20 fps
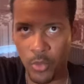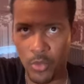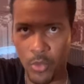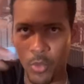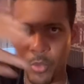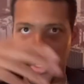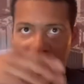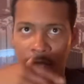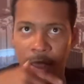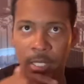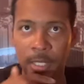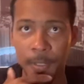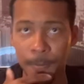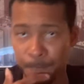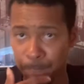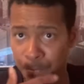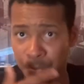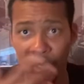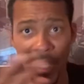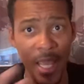toward the end,
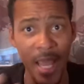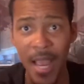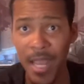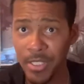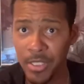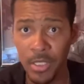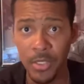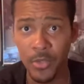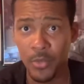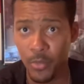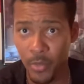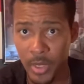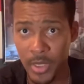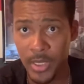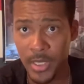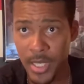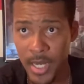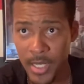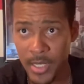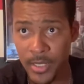actually looks really
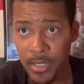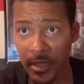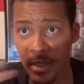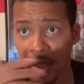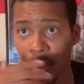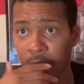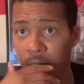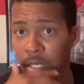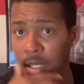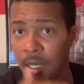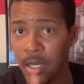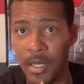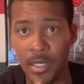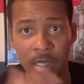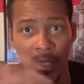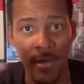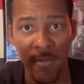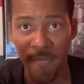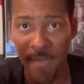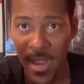nice. The
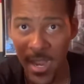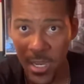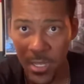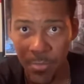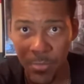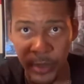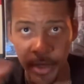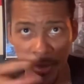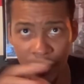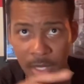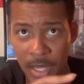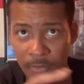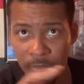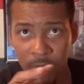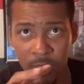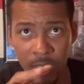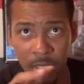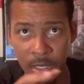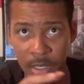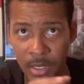environment,
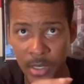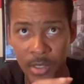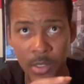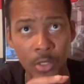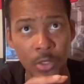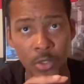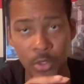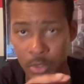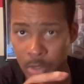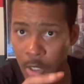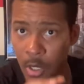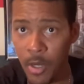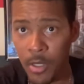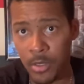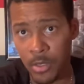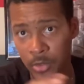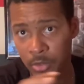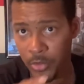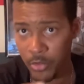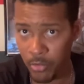everything looks dark,
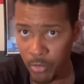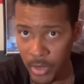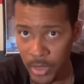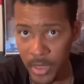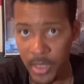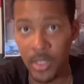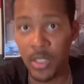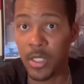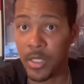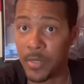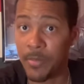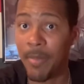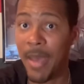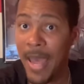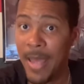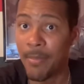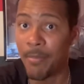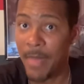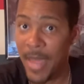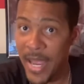looks gritty, looks
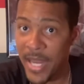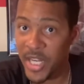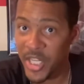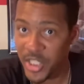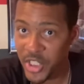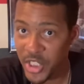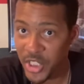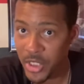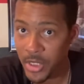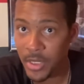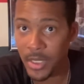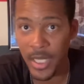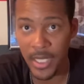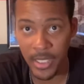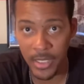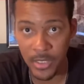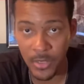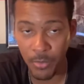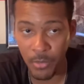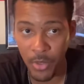Batmanish like
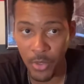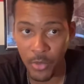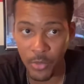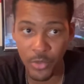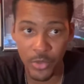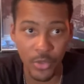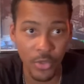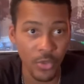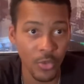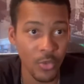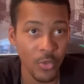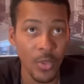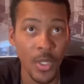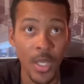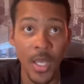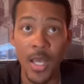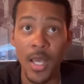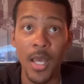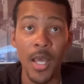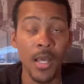it's supposed to.
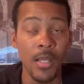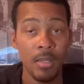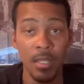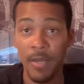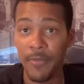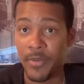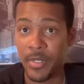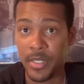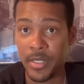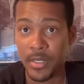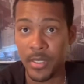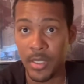Loving